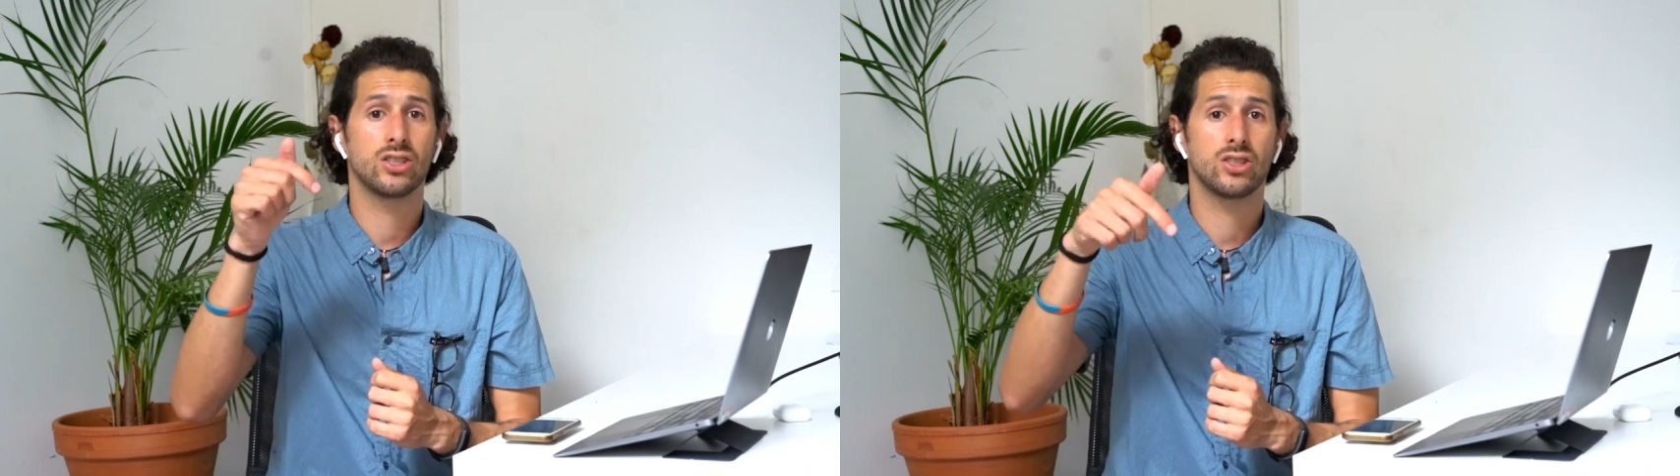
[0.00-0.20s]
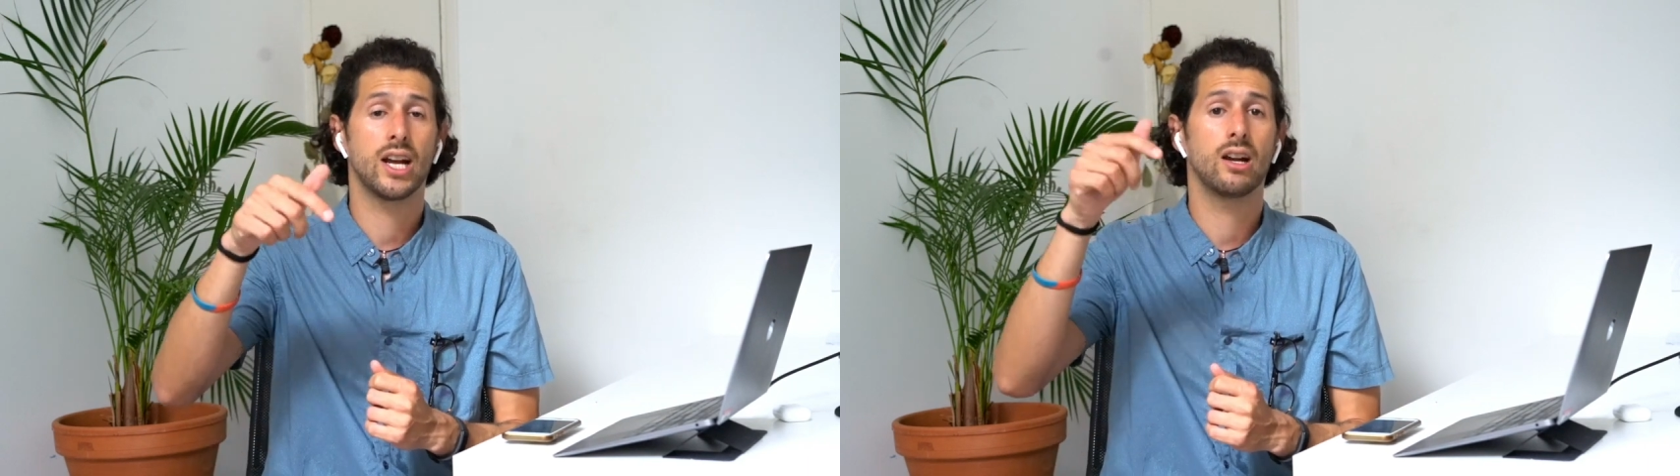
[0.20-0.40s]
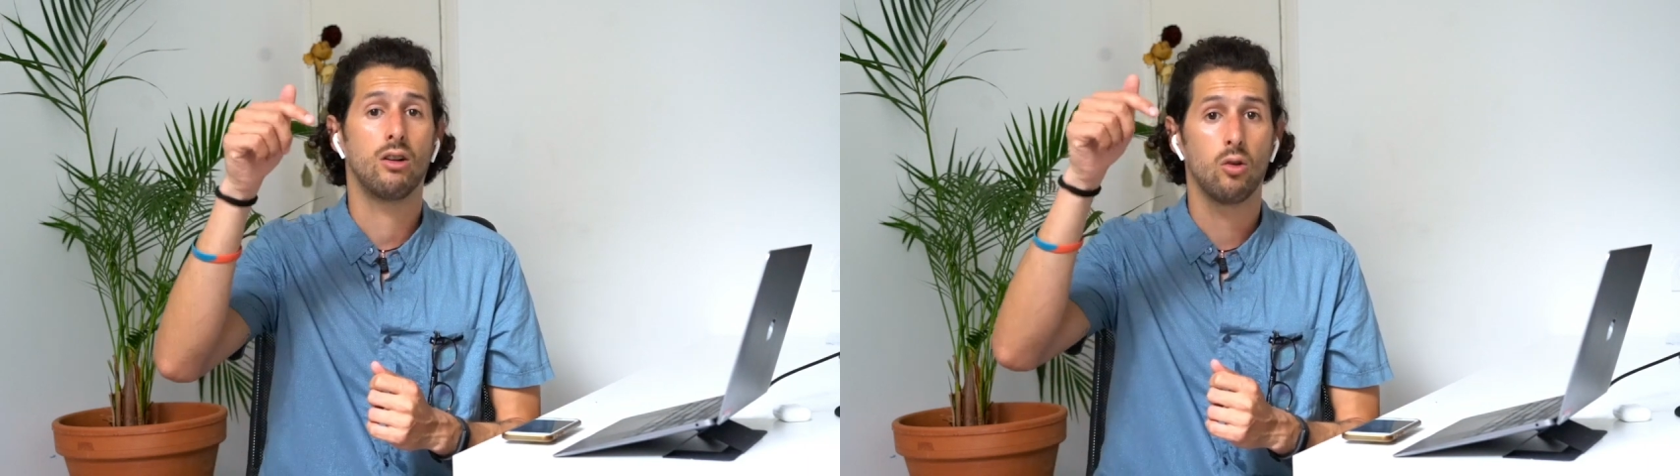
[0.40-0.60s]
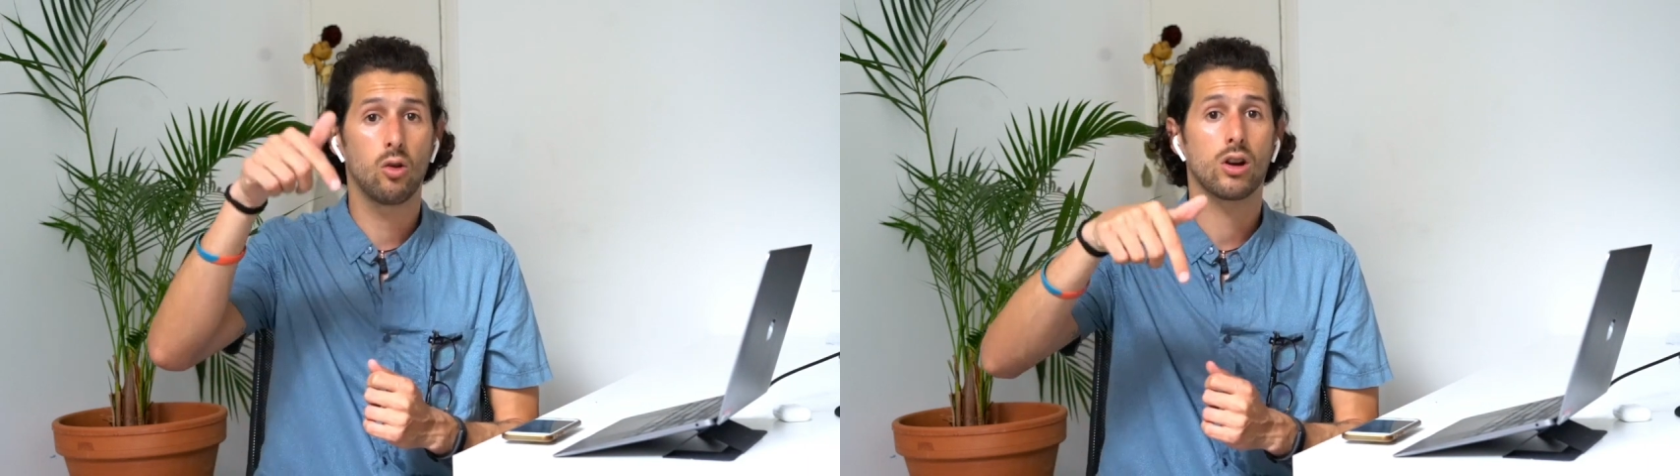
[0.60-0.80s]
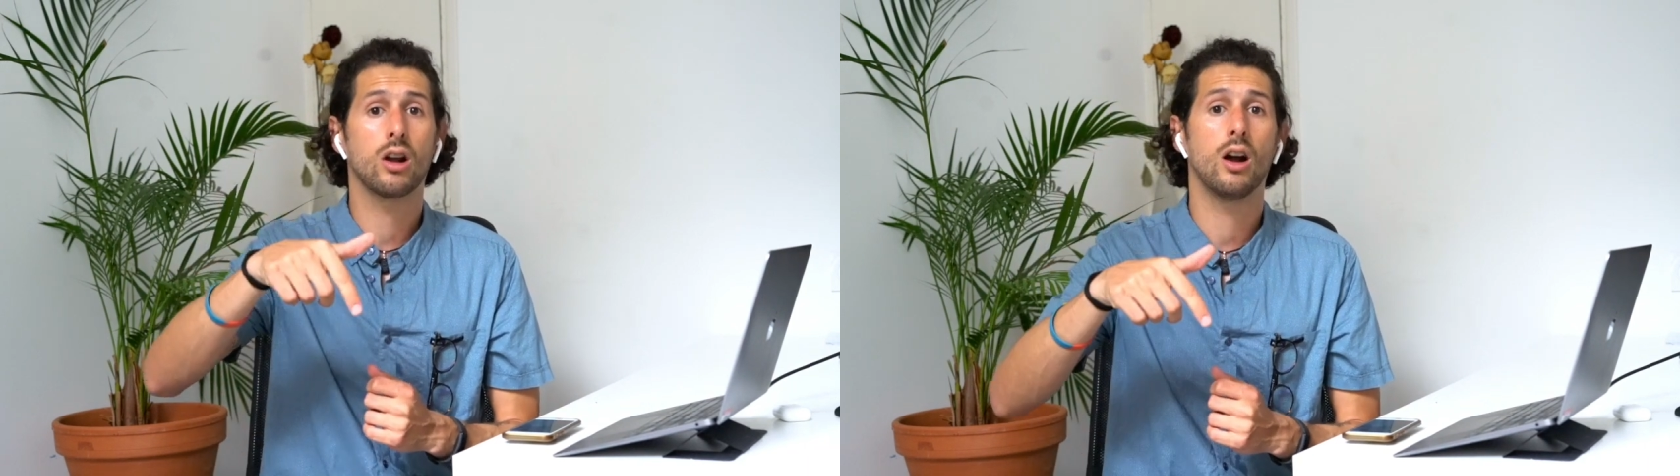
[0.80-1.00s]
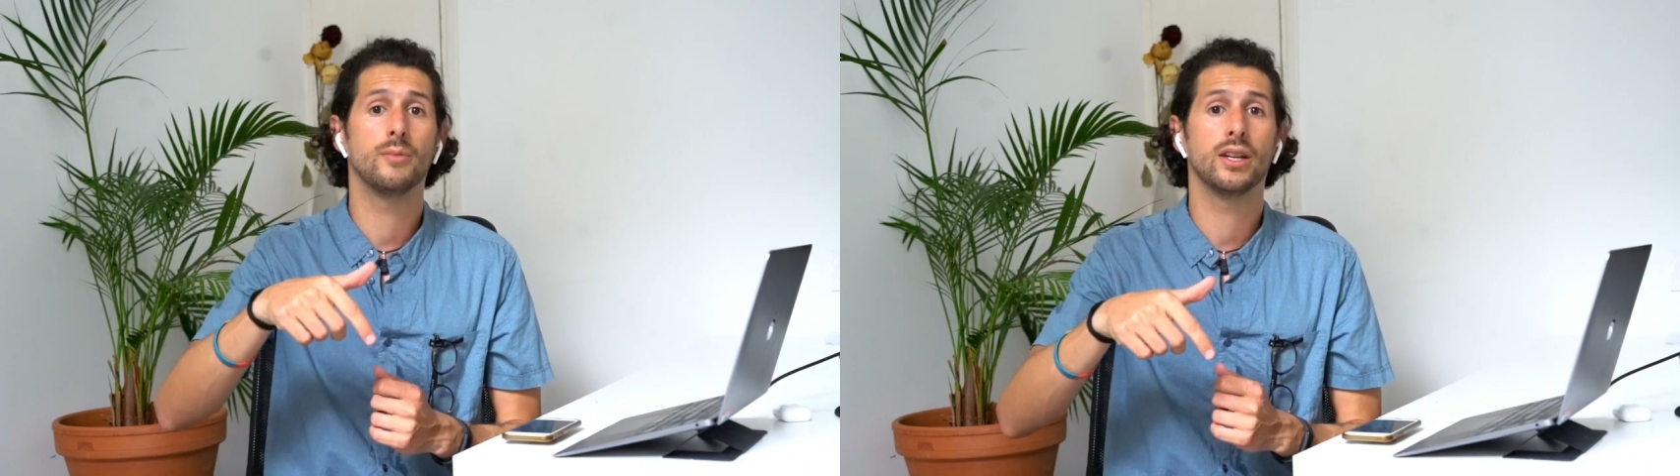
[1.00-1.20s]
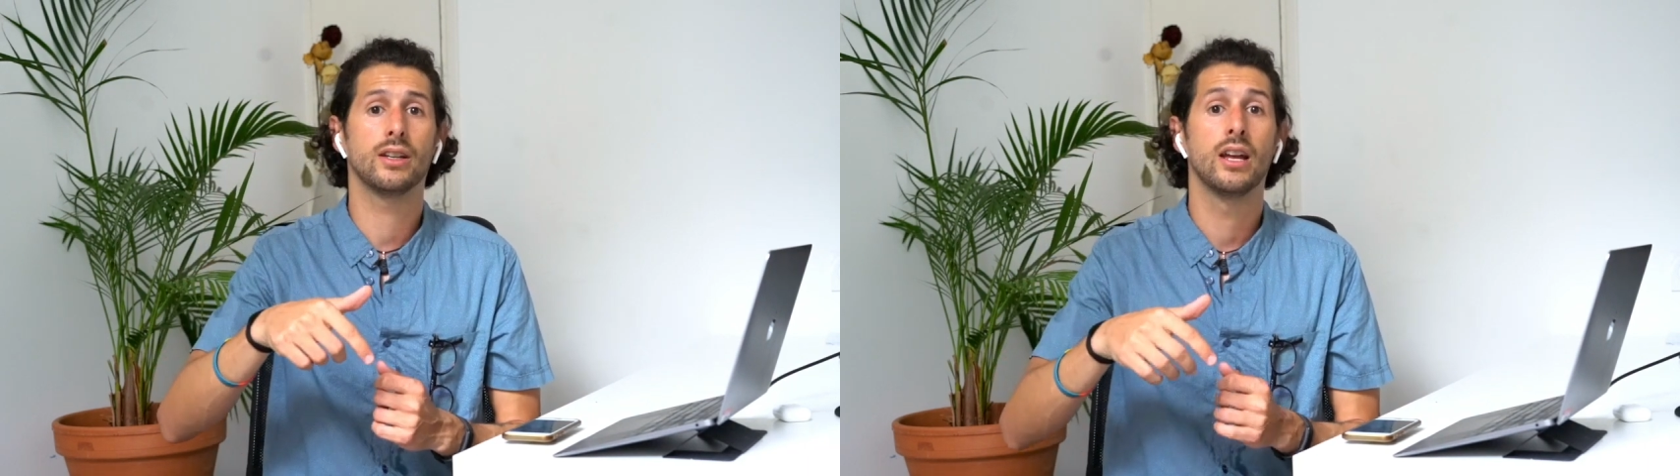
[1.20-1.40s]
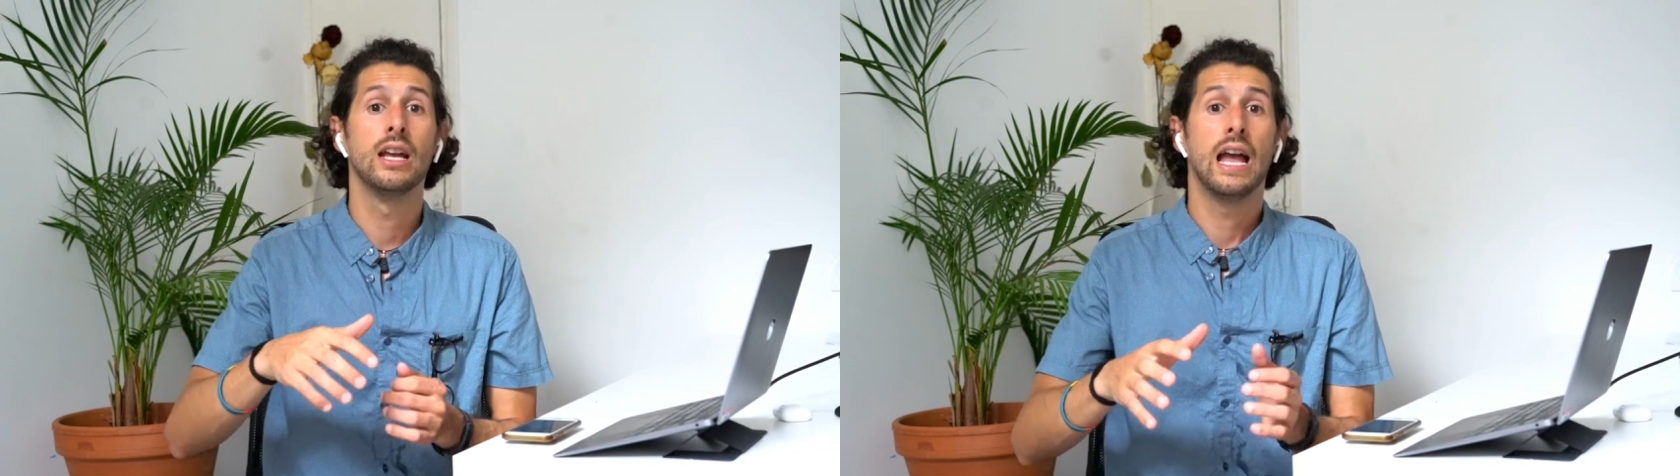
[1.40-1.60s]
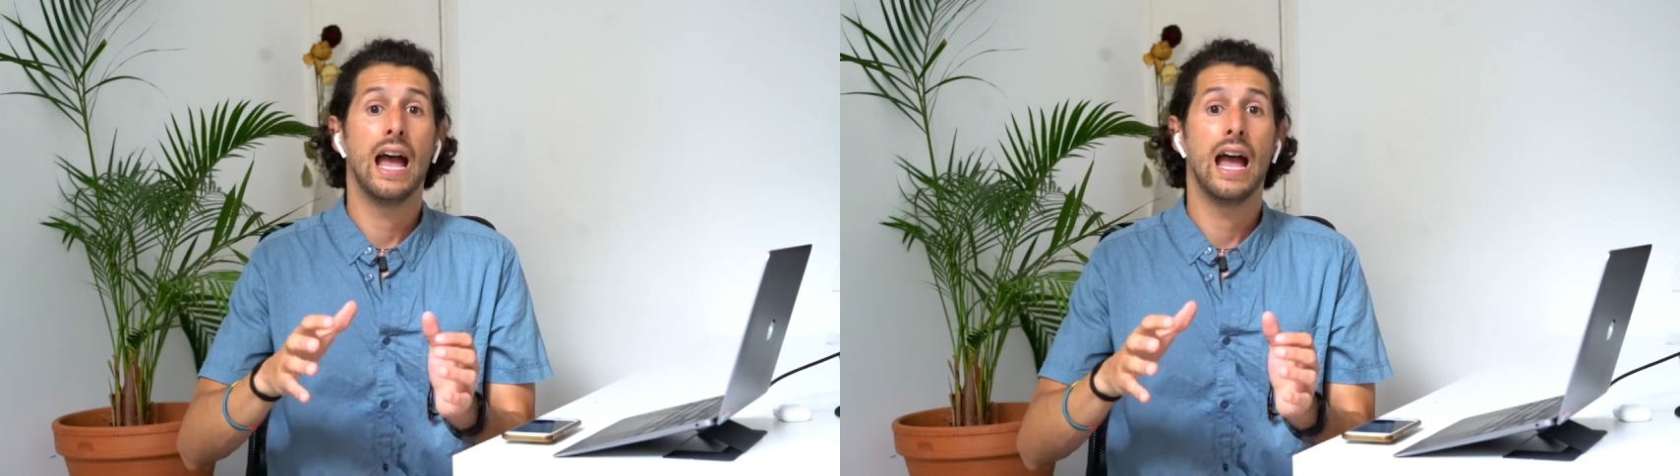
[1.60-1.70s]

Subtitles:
share, or comment,